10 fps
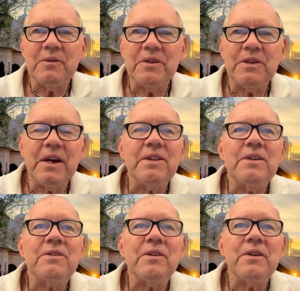would say
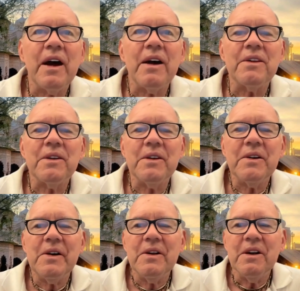these are not
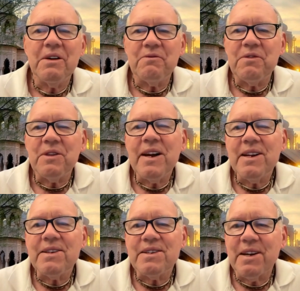
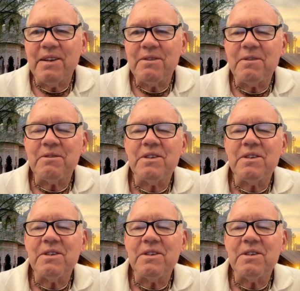inflated statements.